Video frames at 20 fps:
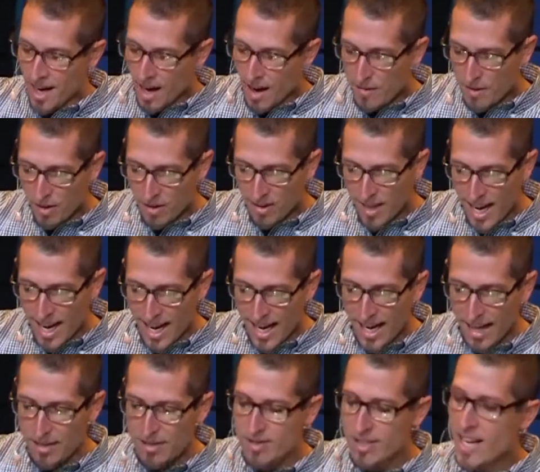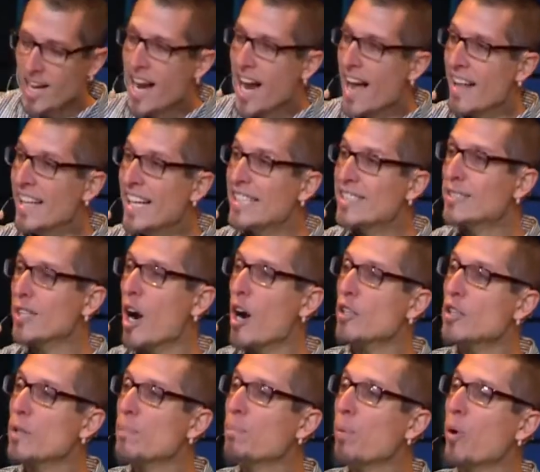of their lives and they
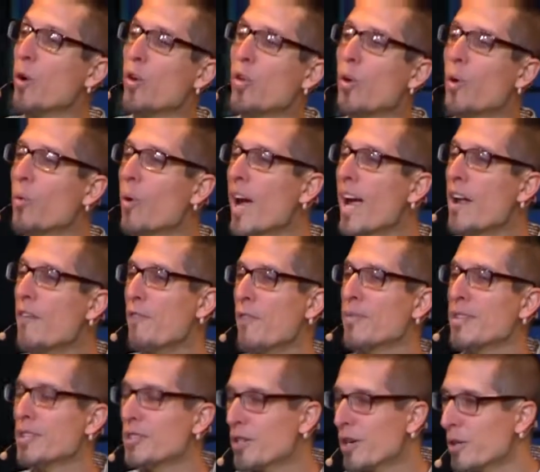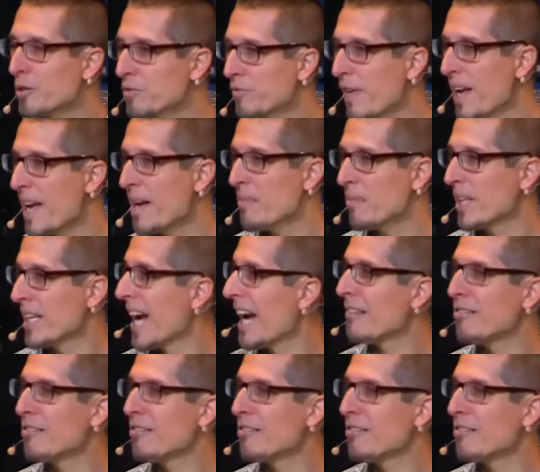start to pull away from the church family.